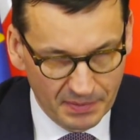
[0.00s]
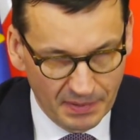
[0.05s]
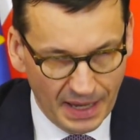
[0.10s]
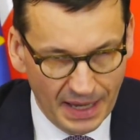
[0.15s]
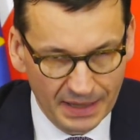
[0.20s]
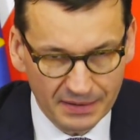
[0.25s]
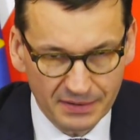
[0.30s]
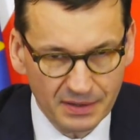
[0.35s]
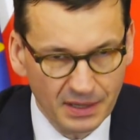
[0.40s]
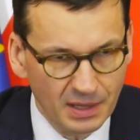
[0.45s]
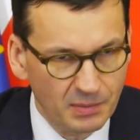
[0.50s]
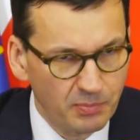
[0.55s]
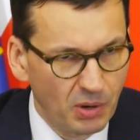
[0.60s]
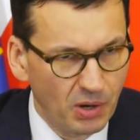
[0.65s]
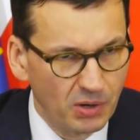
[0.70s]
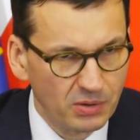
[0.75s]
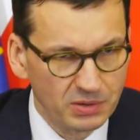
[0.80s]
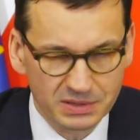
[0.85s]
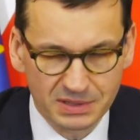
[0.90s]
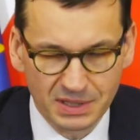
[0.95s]
Ethnic
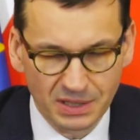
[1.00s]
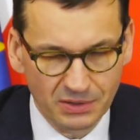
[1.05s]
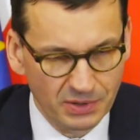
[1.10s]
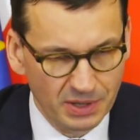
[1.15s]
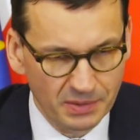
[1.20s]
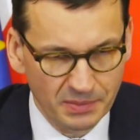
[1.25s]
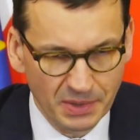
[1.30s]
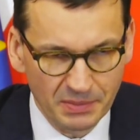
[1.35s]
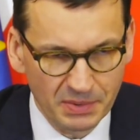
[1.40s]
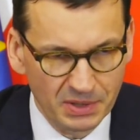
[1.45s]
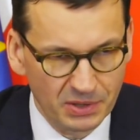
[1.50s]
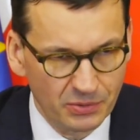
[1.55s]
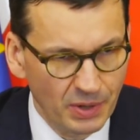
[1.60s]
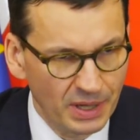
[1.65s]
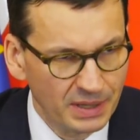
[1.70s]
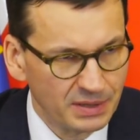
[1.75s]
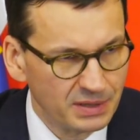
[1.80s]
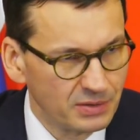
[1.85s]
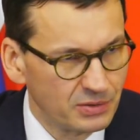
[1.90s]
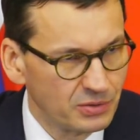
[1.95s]
Poles, there were maybe
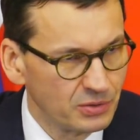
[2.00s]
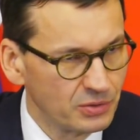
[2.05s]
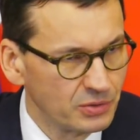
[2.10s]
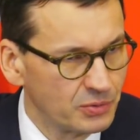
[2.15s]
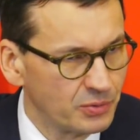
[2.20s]
22,